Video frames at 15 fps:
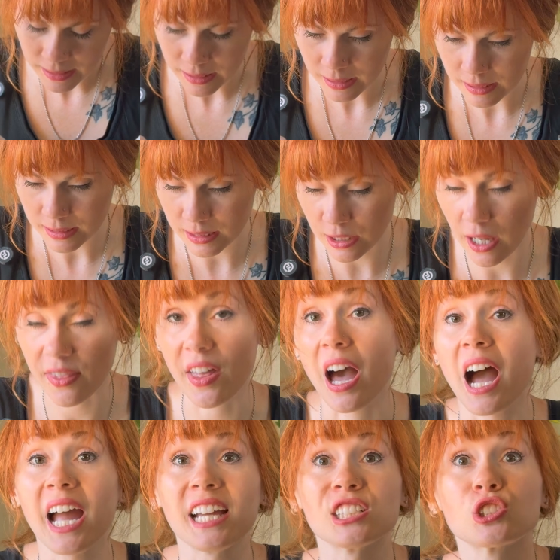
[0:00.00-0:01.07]
It's not the
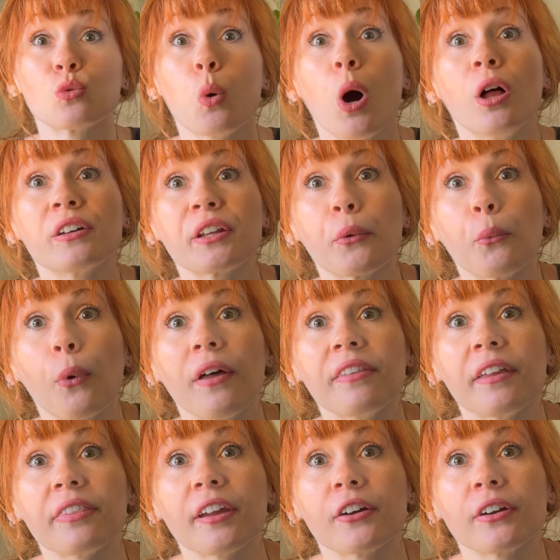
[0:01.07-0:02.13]
highest quality one
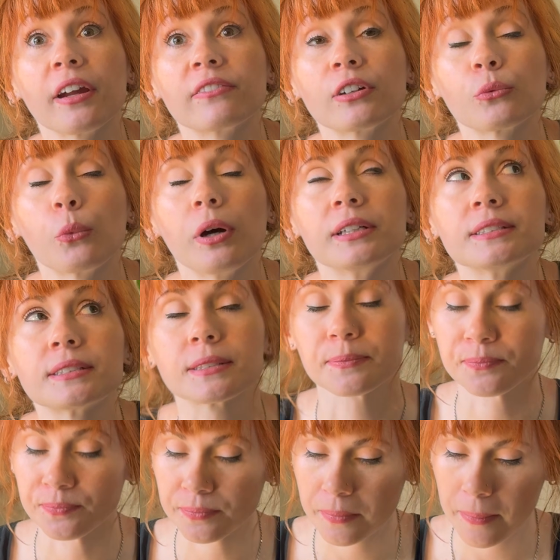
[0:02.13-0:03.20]
that there ever was.
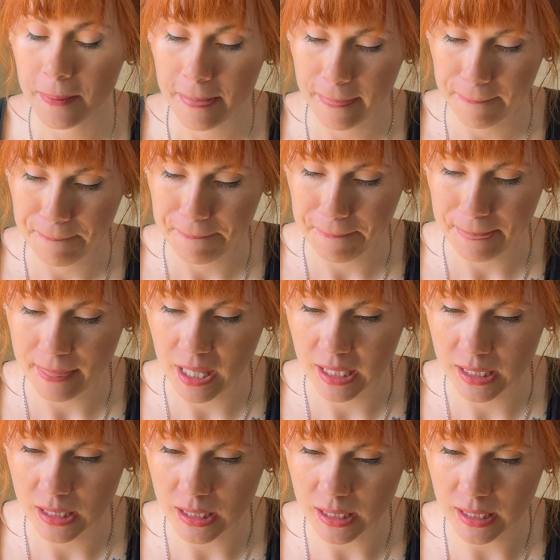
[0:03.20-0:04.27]

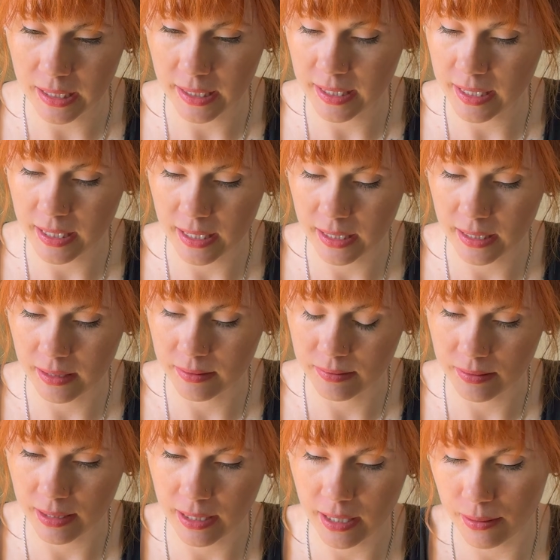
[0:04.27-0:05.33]
I think I
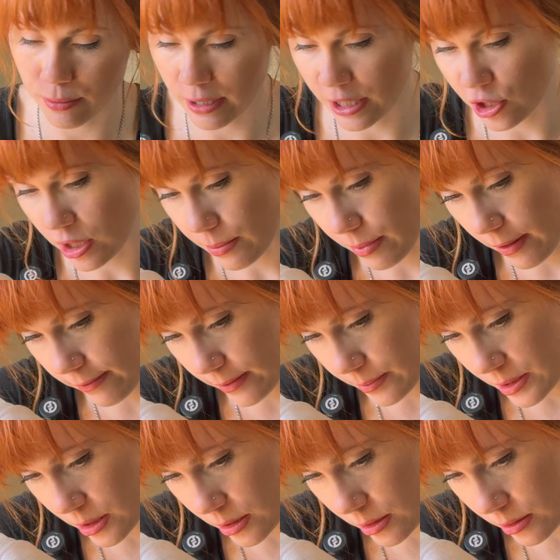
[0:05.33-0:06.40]
got it pretty cheap off
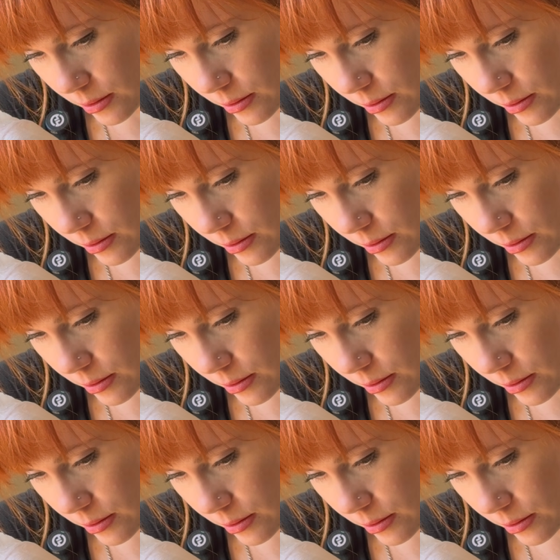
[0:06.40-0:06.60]
Amazon.